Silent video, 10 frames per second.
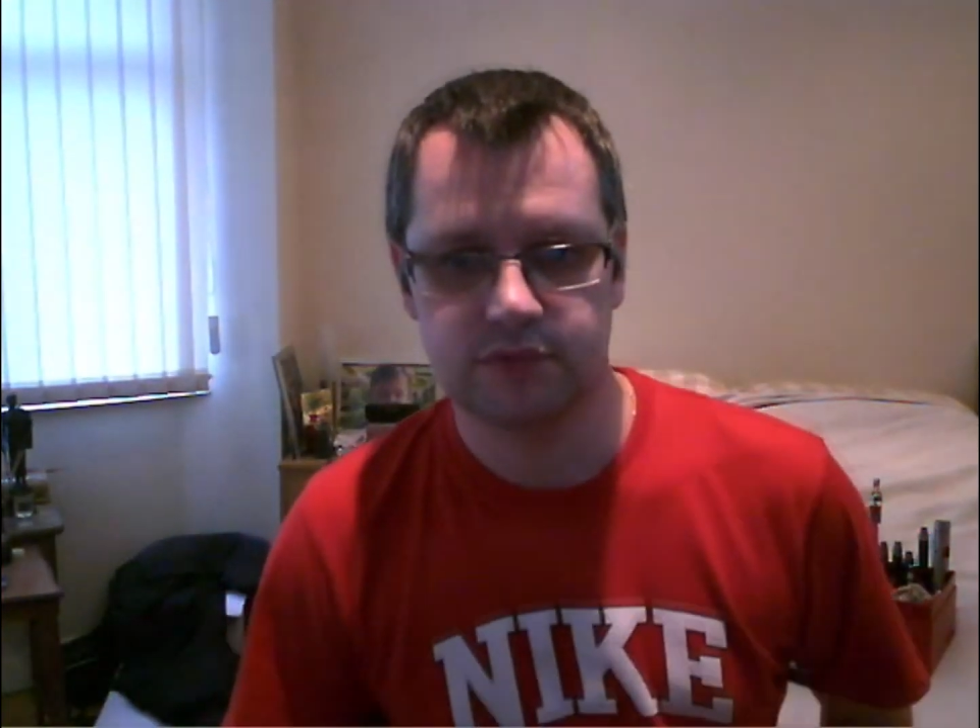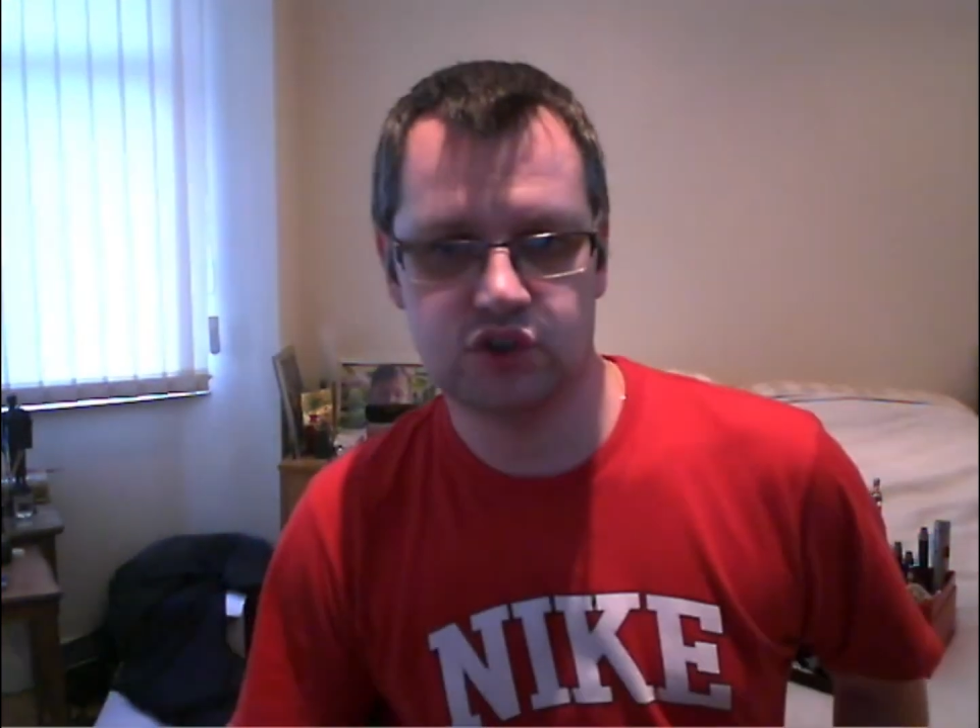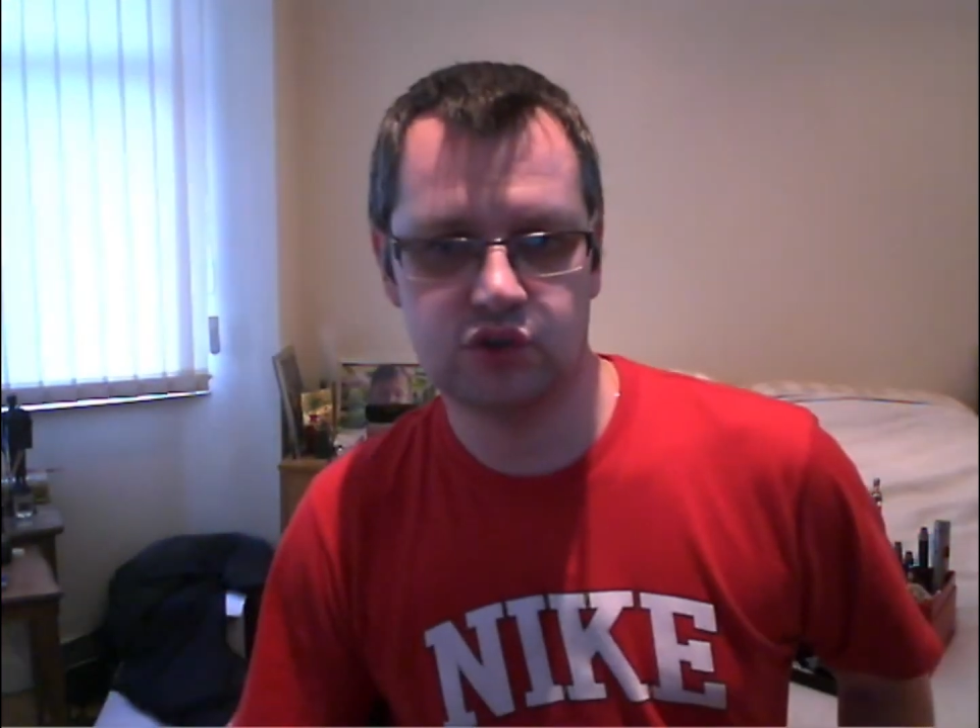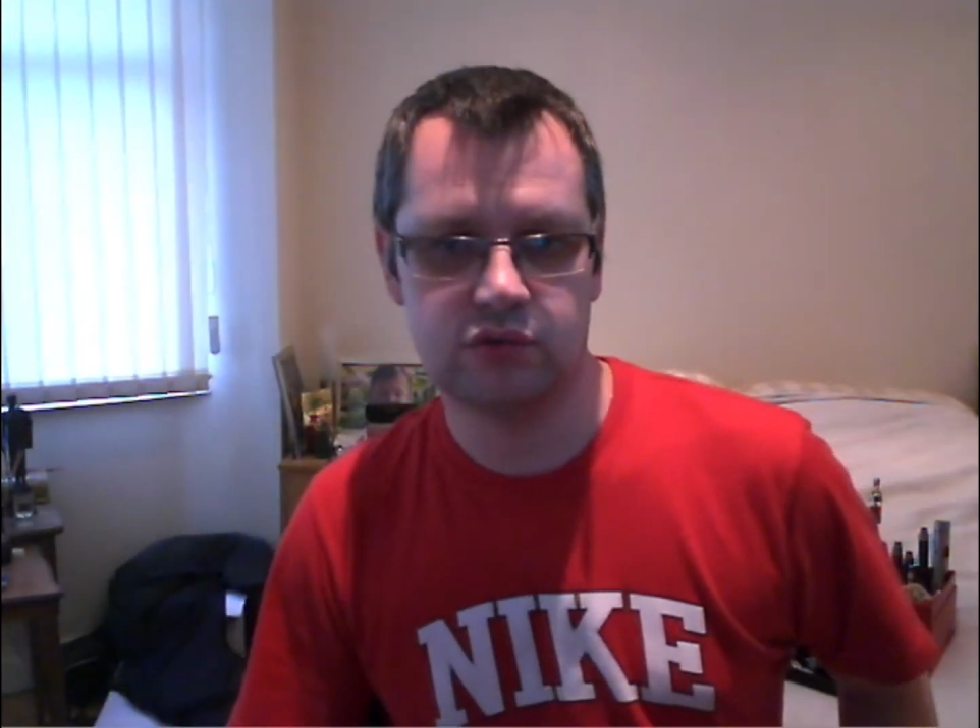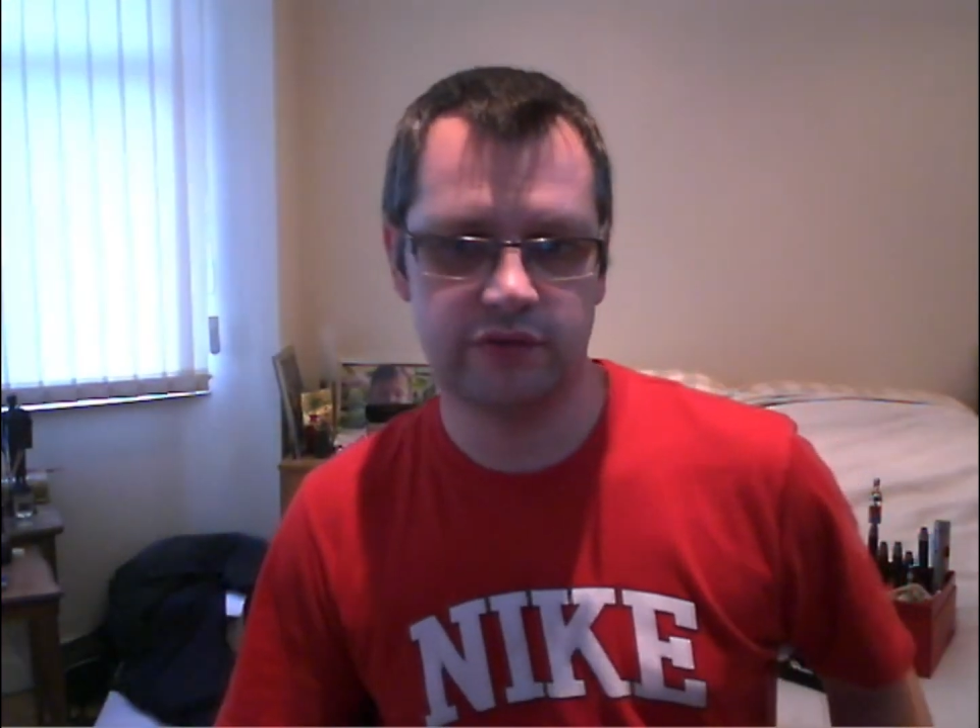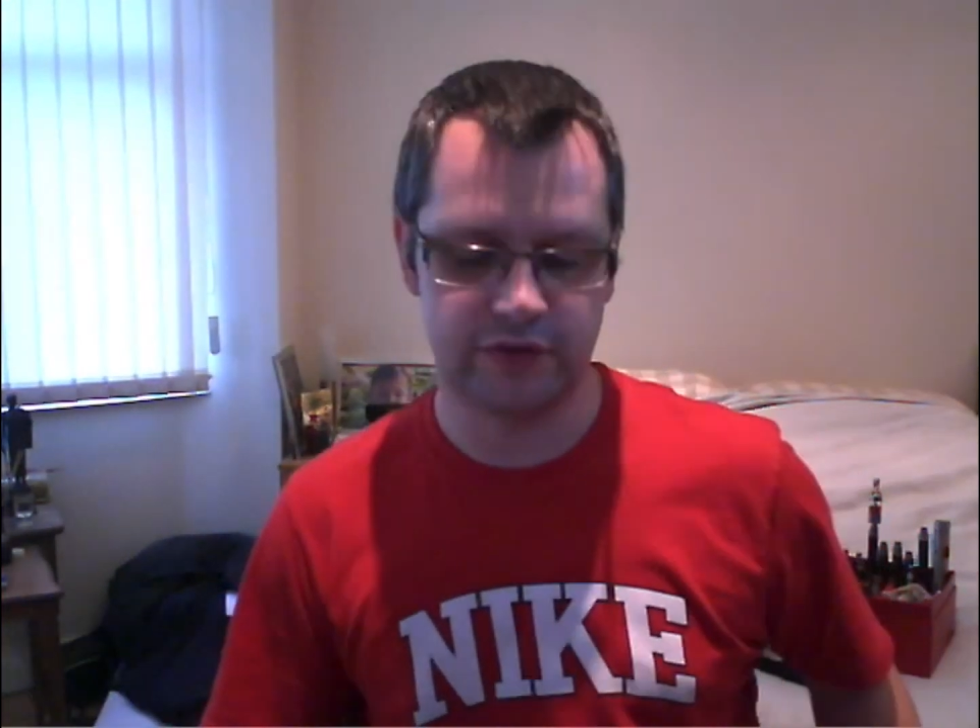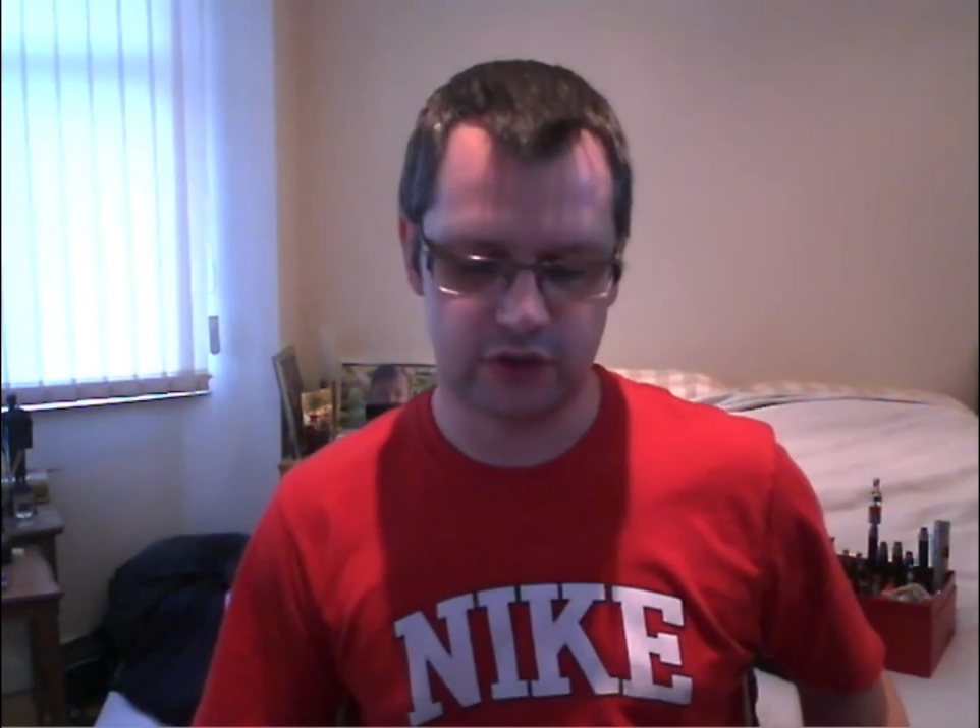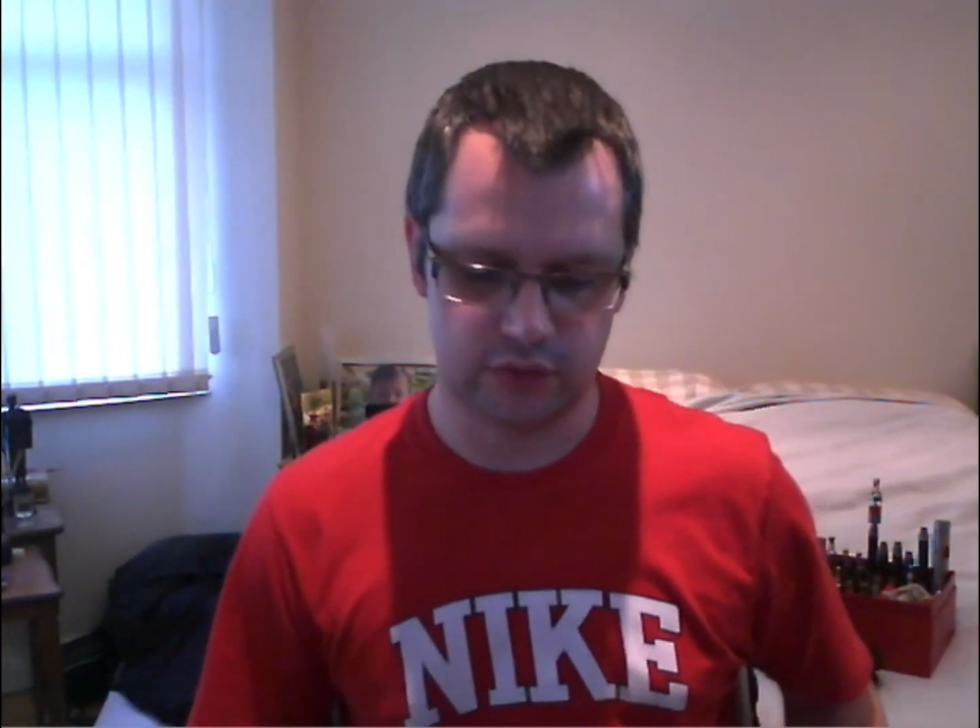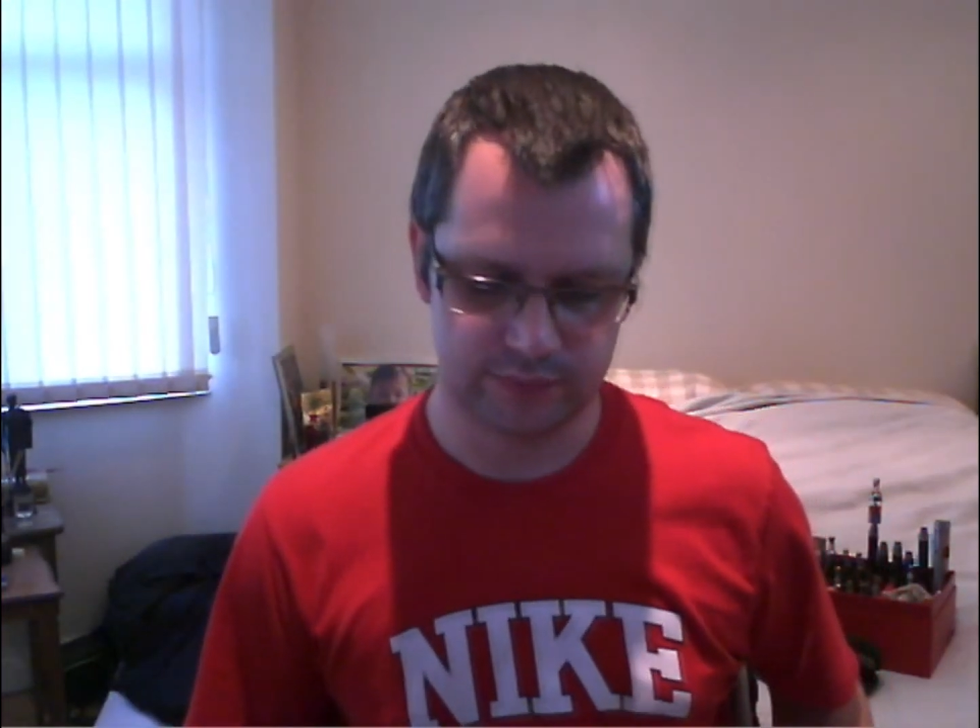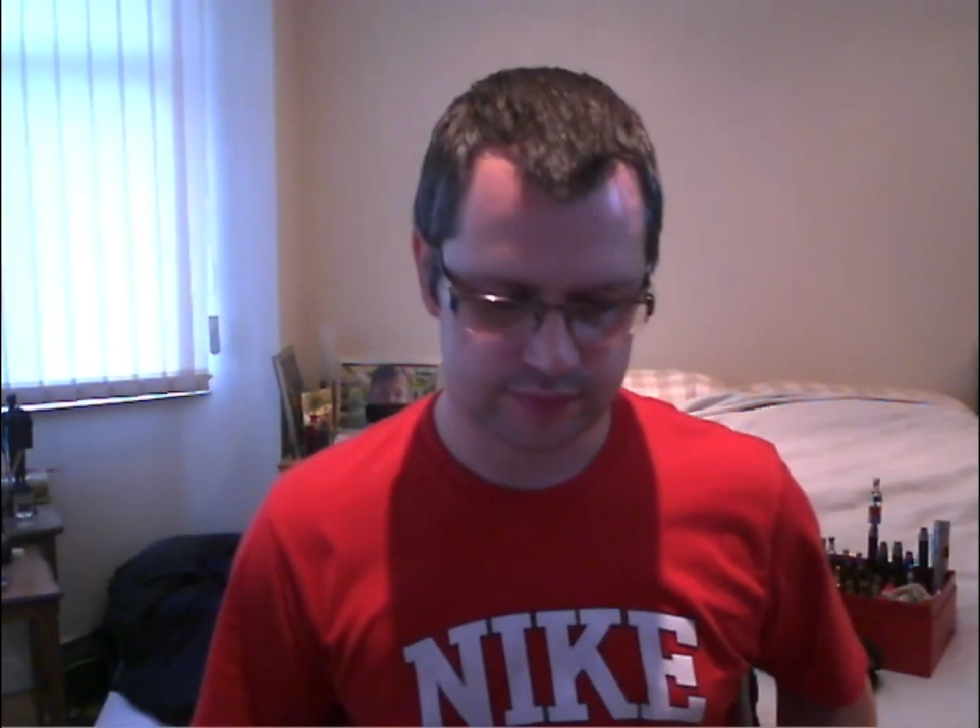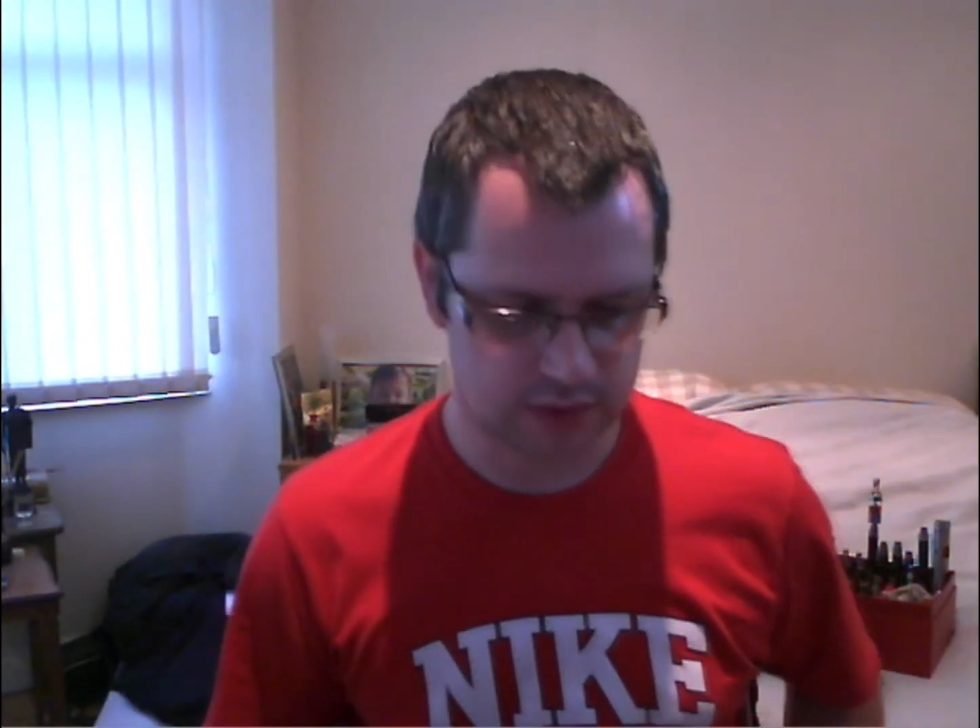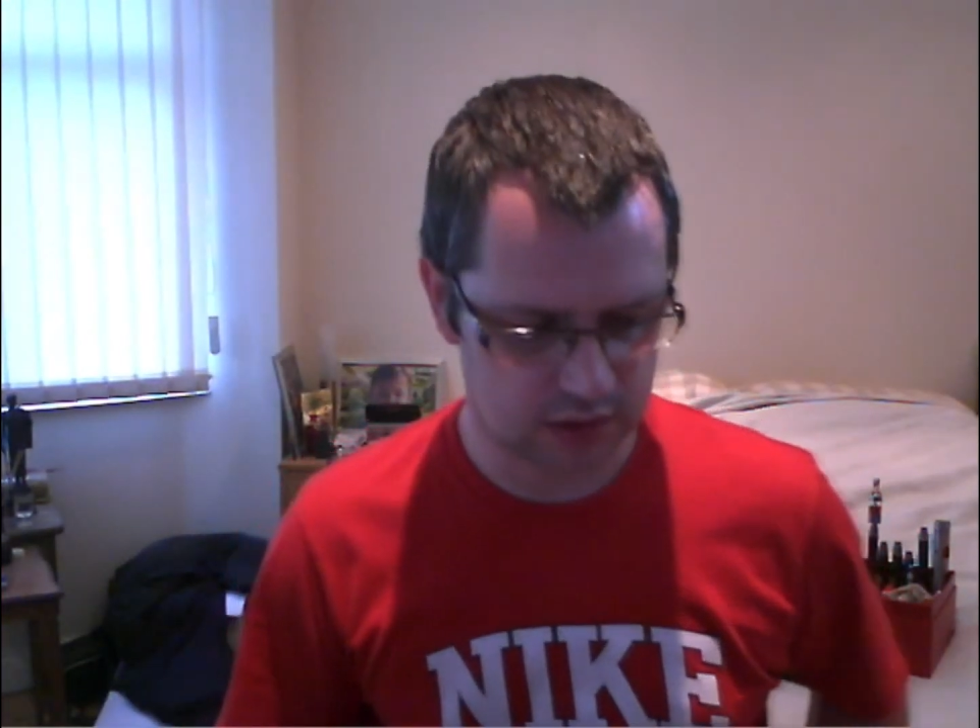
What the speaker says: short review